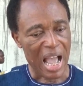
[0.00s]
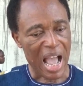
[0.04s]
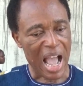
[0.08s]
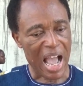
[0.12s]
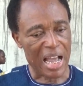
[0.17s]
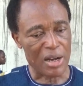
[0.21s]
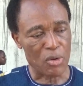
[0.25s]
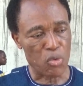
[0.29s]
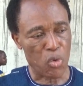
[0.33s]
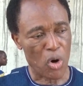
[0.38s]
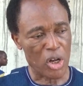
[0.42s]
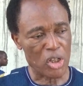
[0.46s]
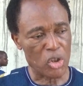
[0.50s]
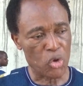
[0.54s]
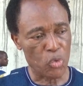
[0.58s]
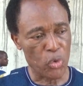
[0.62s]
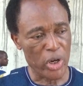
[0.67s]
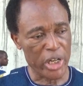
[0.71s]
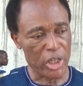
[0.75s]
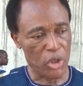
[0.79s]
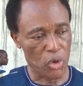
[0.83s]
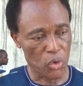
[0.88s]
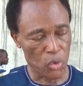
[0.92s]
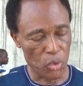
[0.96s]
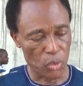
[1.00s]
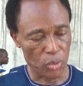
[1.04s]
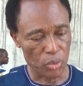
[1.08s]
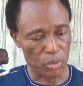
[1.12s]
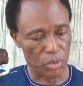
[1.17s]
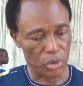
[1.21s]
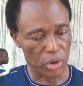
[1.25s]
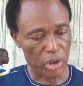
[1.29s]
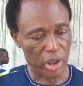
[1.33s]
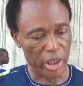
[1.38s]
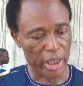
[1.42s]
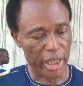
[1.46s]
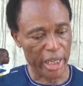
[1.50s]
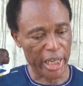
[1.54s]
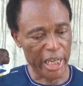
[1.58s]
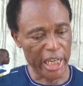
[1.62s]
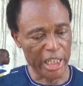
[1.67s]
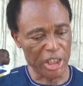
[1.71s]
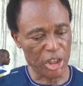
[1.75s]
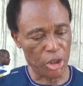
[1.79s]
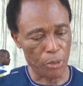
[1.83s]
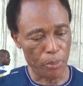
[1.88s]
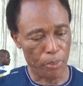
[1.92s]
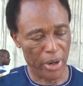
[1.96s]
And what do we do?
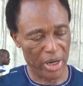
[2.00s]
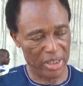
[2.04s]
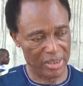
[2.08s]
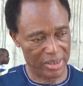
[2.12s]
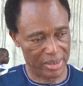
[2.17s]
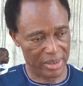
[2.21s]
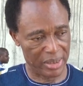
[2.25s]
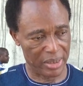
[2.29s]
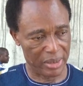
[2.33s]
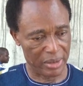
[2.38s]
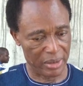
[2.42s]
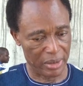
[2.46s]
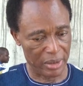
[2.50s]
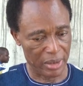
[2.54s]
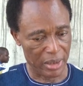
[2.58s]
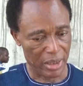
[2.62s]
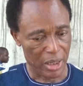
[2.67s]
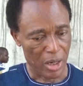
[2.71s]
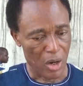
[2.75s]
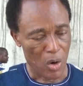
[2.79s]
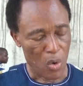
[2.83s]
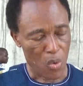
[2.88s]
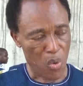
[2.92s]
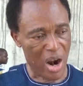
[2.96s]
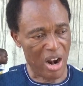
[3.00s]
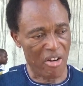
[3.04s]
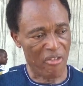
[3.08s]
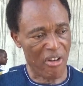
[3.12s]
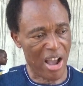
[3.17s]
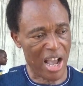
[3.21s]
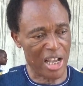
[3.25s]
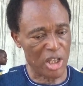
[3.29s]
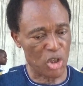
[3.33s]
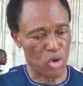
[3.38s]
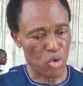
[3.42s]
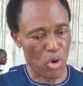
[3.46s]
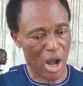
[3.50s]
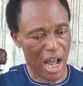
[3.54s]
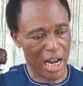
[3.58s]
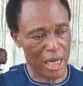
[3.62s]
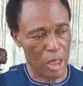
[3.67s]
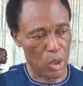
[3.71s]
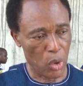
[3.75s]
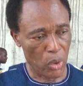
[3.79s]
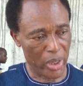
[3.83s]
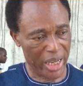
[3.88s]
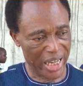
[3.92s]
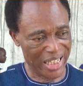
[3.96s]
Each person, wherever you are
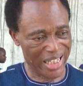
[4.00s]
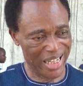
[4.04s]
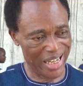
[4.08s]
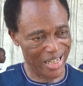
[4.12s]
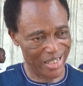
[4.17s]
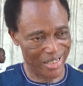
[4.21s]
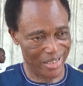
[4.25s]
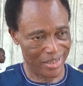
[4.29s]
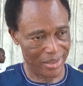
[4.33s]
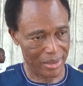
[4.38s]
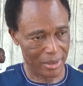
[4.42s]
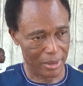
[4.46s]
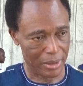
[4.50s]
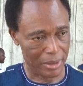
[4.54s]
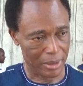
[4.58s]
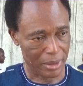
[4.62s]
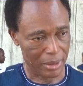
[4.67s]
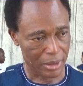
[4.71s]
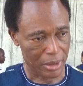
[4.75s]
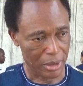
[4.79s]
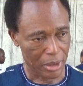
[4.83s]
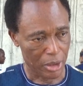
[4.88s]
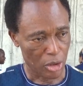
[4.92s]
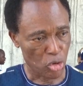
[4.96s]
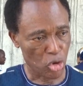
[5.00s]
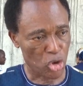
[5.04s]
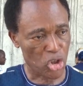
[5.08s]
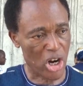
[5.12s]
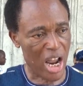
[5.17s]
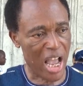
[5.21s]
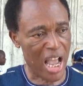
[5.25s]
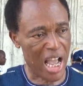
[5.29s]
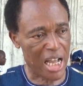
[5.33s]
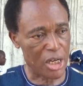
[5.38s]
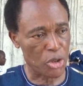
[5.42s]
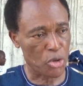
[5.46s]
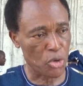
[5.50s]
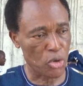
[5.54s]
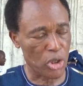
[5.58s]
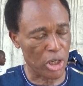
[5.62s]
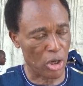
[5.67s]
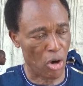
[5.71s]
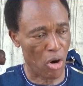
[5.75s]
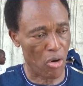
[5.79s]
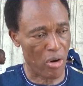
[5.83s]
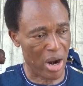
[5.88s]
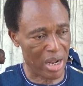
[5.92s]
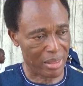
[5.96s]
located, you try and do the
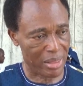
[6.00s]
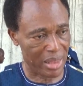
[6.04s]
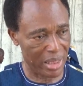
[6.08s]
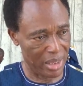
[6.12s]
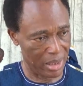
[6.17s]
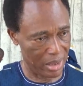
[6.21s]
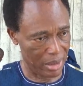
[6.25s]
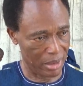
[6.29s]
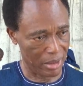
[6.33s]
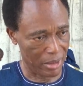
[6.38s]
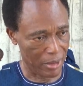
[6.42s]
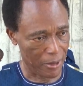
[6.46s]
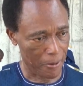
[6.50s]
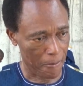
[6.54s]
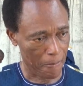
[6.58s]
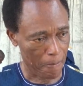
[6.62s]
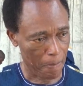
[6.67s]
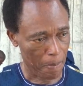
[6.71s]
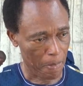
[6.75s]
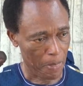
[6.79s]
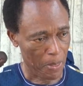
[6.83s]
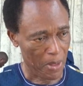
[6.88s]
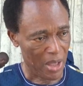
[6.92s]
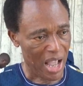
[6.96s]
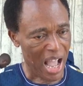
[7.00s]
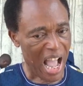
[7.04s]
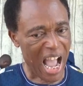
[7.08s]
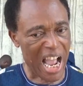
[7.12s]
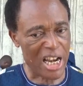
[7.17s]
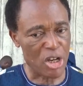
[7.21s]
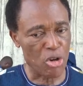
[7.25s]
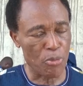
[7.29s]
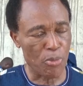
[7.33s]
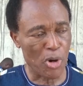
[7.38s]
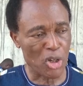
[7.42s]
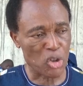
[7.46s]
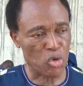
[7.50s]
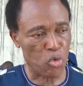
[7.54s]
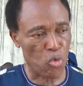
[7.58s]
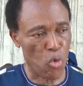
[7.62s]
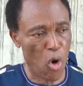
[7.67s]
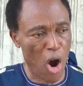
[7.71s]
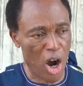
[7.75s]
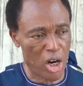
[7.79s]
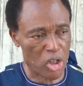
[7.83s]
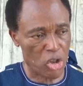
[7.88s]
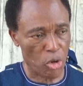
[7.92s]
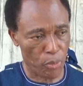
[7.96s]
correct thing. And you must
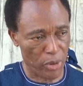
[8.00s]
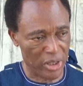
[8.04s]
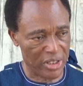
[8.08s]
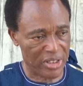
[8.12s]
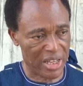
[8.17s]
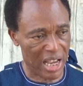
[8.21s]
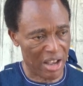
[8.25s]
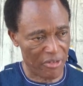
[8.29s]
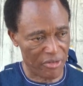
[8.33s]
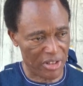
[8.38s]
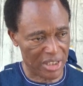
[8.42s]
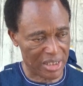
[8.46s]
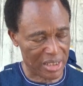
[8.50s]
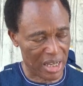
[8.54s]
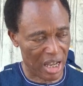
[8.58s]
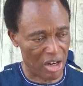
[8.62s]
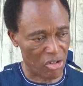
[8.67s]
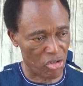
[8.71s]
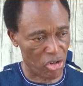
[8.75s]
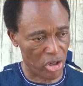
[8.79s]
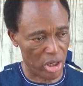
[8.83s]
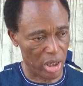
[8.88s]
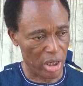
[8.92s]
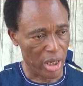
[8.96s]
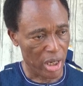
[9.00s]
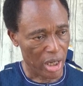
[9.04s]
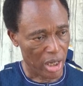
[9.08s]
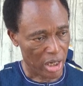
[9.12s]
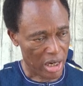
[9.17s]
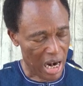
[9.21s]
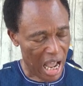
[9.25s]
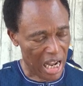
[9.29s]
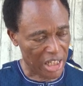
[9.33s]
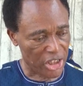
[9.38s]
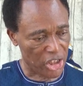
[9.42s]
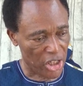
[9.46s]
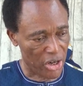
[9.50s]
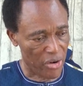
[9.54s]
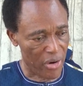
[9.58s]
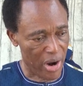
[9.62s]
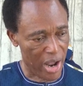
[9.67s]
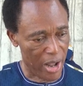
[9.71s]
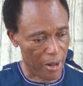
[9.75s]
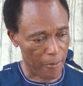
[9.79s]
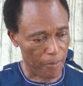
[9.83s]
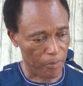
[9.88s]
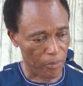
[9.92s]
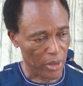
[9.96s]
work to preserve this country,
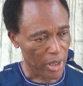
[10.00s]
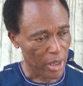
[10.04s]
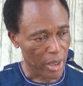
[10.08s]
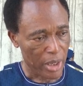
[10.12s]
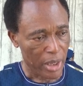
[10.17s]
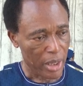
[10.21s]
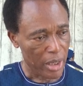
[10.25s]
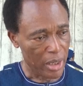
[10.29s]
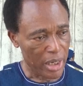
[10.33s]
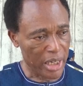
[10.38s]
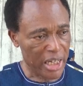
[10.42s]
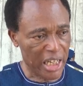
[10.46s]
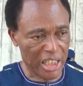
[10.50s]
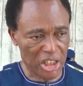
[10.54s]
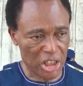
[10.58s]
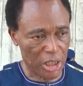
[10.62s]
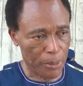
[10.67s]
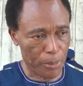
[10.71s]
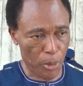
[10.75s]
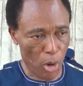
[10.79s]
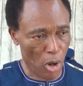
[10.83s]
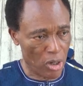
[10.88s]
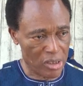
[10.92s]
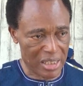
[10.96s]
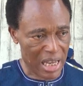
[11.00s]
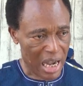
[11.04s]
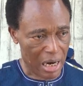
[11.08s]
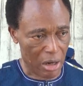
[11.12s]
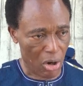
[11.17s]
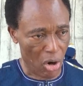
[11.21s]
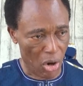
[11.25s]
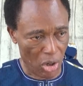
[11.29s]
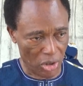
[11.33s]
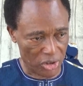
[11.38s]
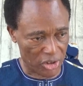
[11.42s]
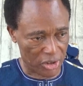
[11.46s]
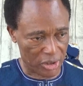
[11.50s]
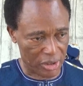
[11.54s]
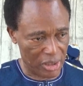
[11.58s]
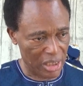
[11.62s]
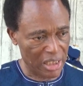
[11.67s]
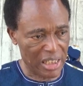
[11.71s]
Nigeria. Leadership cuts across.